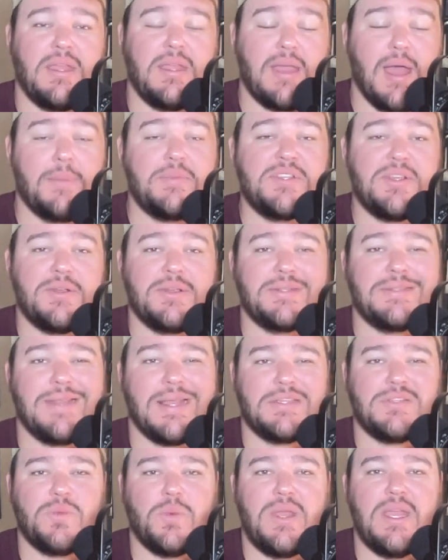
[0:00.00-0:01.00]
Cup Series
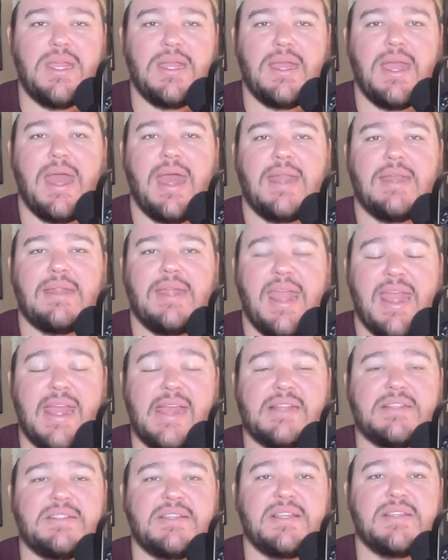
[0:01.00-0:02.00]
next week at
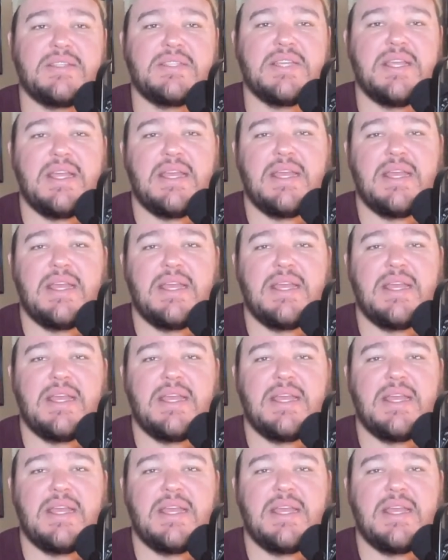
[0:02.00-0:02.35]
Kansas.